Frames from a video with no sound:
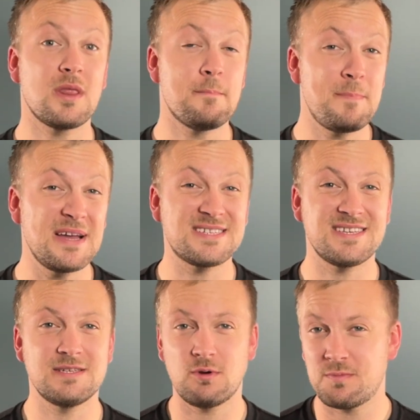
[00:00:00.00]
of the best
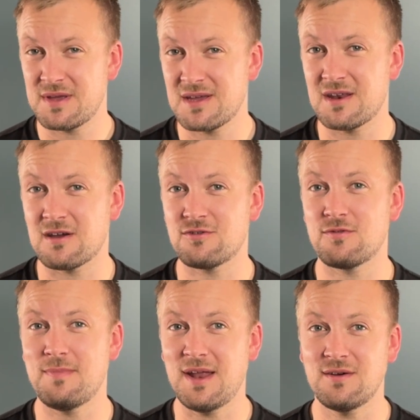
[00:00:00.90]
things about being in
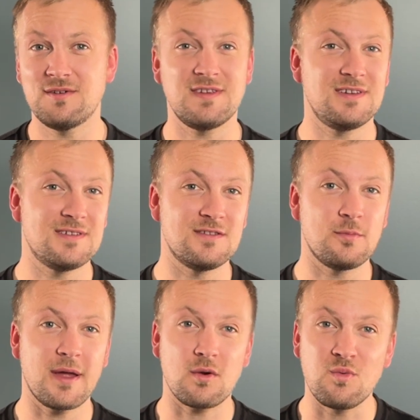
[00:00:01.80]
Airdrie Meadows is no
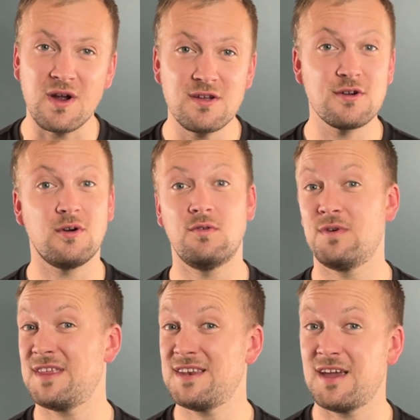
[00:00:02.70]
matter where you're going
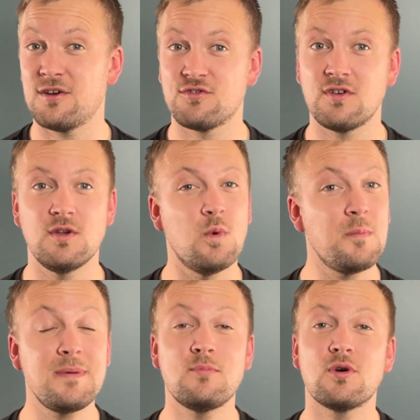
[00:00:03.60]
within Airdrie, you won't
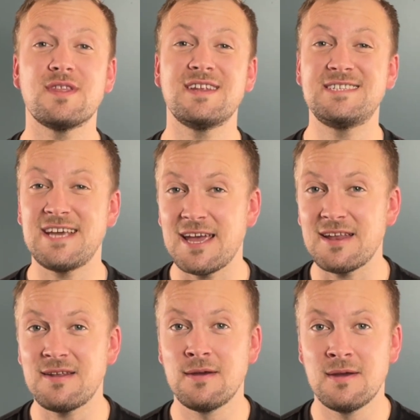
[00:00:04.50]
be more than a
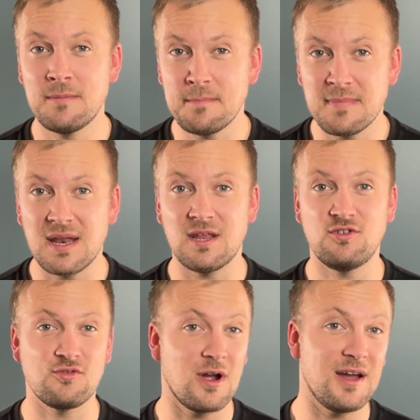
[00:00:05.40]
10-minute
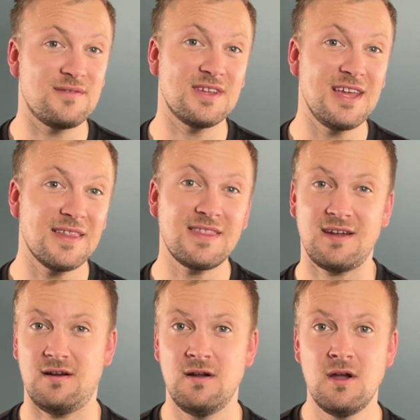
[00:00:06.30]
drive to get
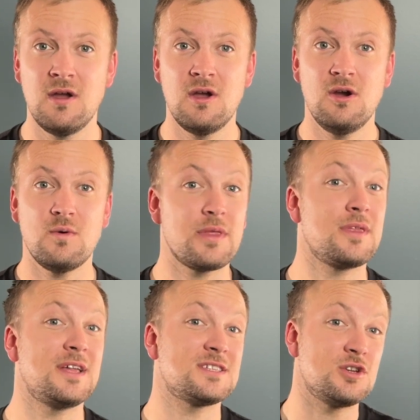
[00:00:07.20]
there. Whether
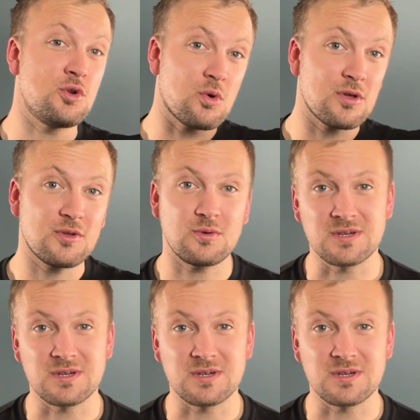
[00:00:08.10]
that's north or